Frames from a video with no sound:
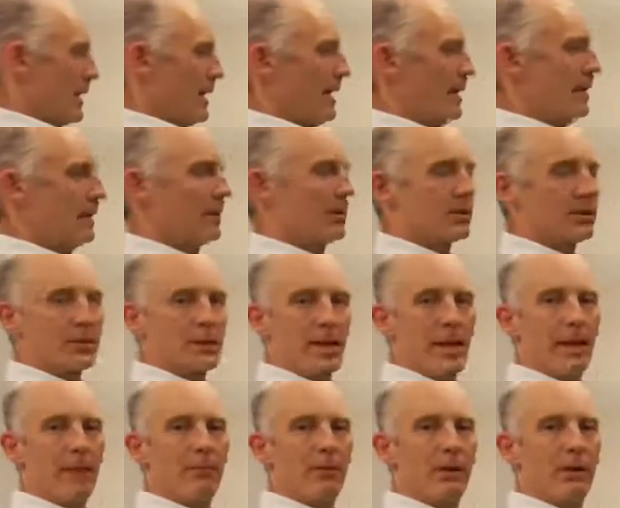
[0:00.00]
and it'll
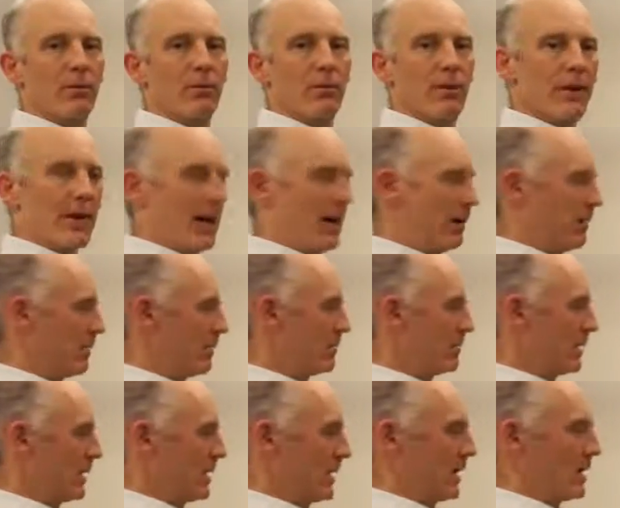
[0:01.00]
snap in without
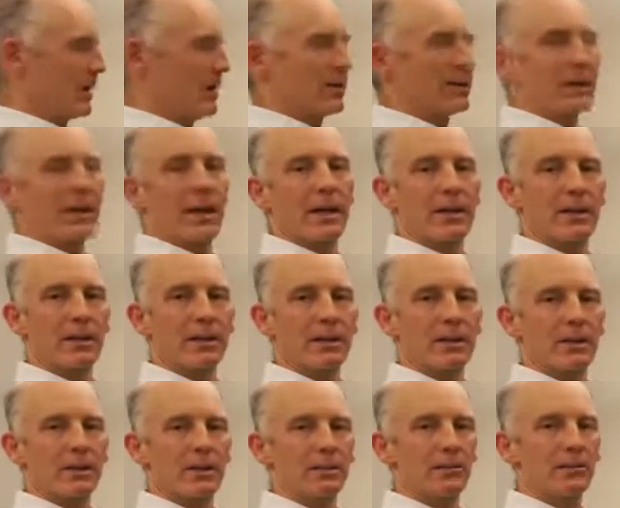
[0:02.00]
any other
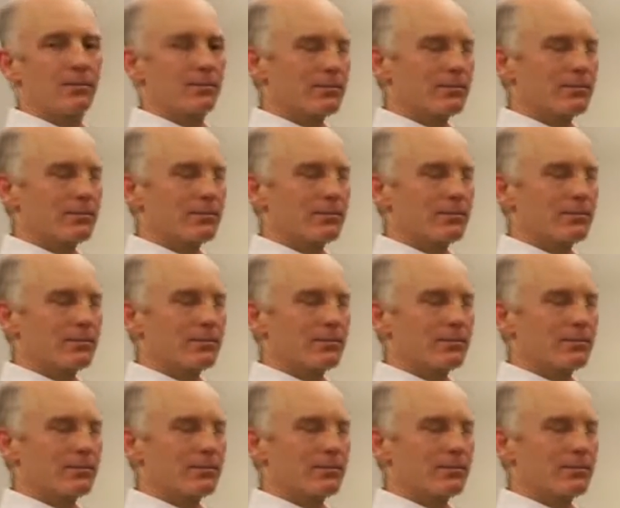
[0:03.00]
techniques.